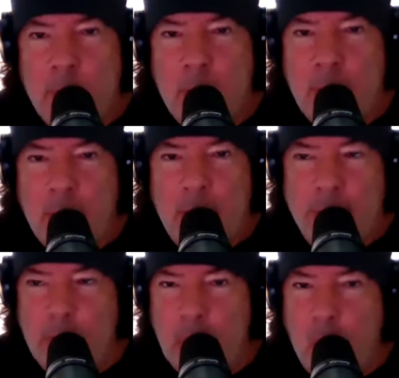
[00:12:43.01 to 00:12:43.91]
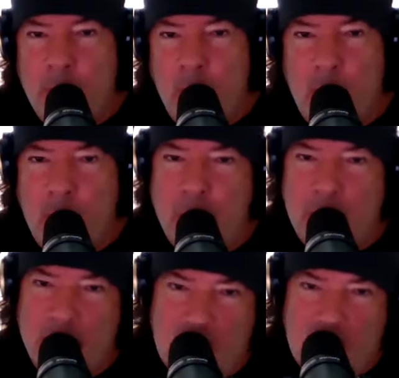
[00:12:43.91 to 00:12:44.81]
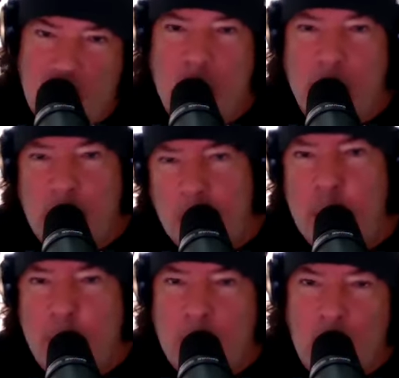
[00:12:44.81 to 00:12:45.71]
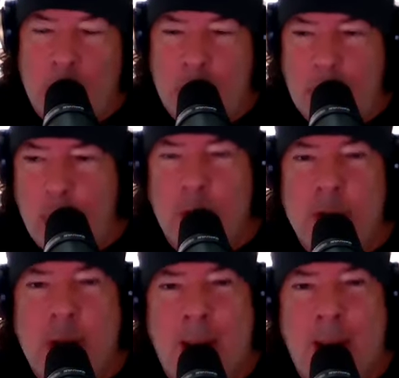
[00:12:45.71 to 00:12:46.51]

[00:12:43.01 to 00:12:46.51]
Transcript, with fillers: If you're a Div 2, Div 3, depending on what your school is,